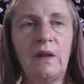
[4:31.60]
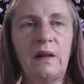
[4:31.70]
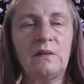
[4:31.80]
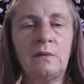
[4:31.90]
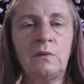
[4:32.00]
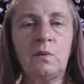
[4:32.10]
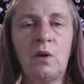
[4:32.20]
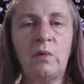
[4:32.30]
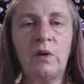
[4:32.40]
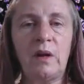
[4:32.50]
And that's
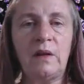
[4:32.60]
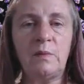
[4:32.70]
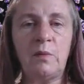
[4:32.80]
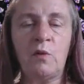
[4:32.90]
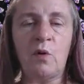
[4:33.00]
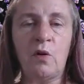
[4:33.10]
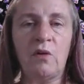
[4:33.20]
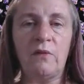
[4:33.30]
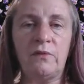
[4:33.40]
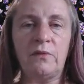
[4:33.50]
what I want to explore
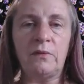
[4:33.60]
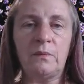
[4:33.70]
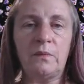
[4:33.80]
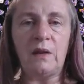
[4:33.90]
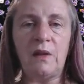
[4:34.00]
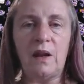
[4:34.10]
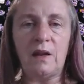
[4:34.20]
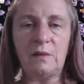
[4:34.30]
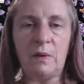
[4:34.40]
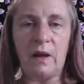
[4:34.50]
more of in
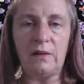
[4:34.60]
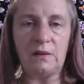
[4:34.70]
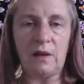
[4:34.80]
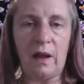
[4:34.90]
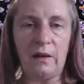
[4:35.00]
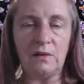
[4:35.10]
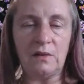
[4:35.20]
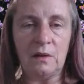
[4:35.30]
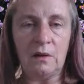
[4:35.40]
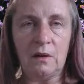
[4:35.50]
the next place
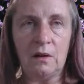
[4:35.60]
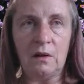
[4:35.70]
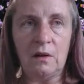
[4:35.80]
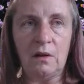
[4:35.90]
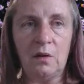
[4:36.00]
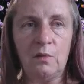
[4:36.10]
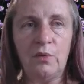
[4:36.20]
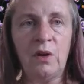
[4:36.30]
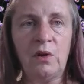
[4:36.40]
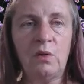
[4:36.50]
and
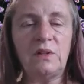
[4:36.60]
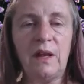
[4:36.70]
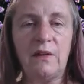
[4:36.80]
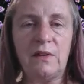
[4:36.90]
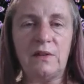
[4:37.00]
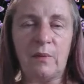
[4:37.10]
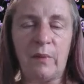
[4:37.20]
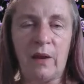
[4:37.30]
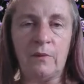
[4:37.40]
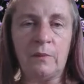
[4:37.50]
bring it all together
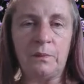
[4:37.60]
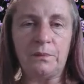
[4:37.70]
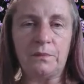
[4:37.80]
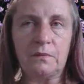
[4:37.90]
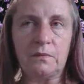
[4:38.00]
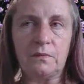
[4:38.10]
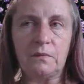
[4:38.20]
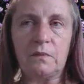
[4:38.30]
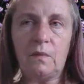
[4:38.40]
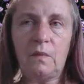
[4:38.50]
somehow.
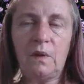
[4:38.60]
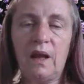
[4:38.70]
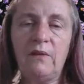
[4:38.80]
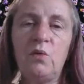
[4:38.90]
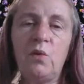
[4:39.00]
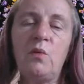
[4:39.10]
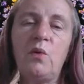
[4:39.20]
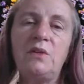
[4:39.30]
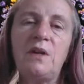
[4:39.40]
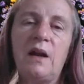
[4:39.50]
I haven't
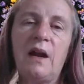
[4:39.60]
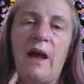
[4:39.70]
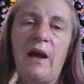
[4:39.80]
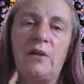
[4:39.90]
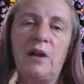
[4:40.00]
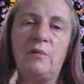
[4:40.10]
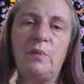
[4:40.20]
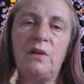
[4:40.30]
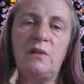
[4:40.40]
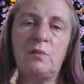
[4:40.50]
quite worked out how
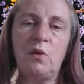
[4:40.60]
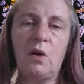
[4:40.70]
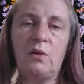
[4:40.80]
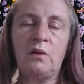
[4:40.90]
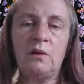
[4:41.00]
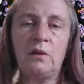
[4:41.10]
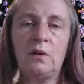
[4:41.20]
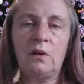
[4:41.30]
yet because I'm not